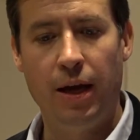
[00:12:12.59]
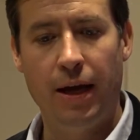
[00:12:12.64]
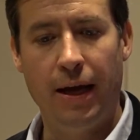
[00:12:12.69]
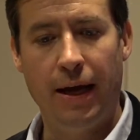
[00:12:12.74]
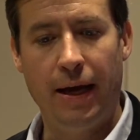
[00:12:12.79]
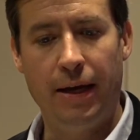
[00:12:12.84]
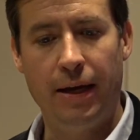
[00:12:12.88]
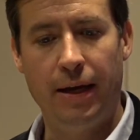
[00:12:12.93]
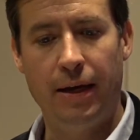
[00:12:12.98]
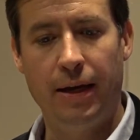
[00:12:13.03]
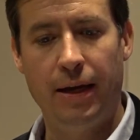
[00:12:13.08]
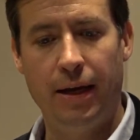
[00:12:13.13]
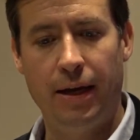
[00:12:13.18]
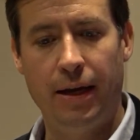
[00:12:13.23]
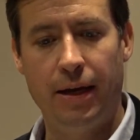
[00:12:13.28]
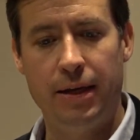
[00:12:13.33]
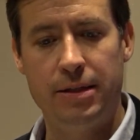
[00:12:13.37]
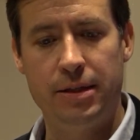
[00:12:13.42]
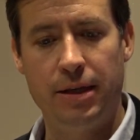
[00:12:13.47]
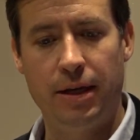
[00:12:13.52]
and it
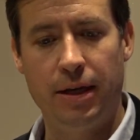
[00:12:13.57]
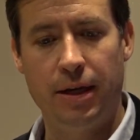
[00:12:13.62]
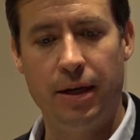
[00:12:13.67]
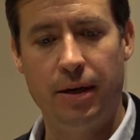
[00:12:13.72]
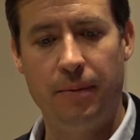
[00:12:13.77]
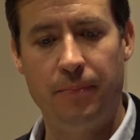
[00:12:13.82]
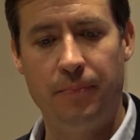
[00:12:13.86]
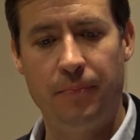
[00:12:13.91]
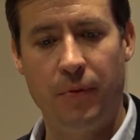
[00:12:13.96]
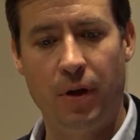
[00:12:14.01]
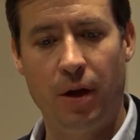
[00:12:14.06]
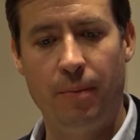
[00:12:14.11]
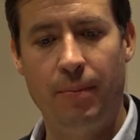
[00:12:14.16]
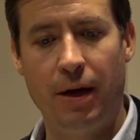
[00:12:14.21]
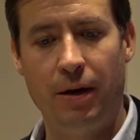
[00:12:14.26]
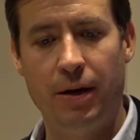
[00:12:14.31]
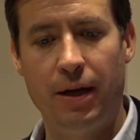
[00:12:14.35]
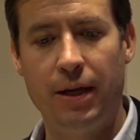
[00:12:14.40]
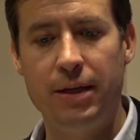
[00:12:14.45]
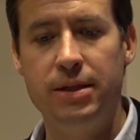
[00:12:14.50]
had
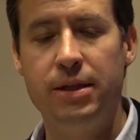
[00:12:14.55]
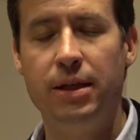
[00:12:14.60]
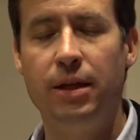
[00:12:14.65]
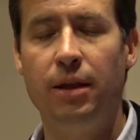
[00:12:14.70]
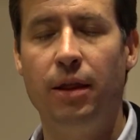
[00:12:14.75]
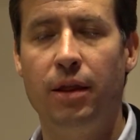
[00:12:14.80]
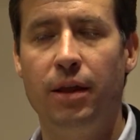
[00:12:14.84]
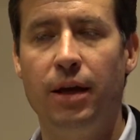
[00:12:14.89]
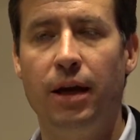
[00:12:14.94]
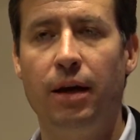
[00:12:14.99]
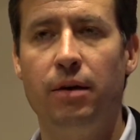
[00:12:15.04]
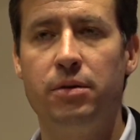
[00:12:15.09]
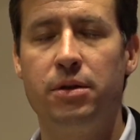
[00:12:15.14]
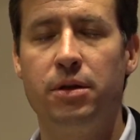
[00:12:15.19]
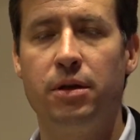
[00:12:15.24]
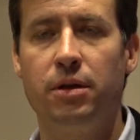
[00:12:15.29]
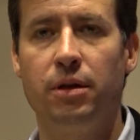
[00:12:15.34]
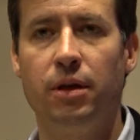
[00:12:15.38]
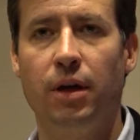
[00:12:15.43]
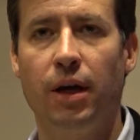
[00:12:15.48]
about
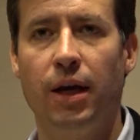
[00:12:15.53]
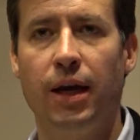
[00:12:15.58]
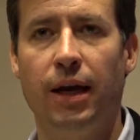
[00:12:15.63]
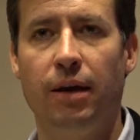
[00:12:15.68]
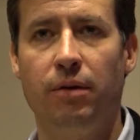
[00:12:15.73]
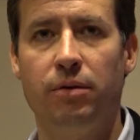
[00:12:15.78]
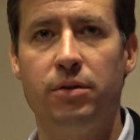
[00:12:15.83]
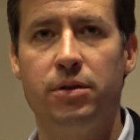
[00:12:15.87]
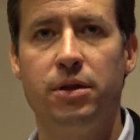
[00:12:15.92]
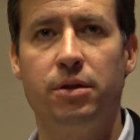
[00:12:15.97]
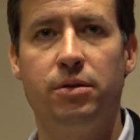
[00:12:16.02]
18,000 accounts.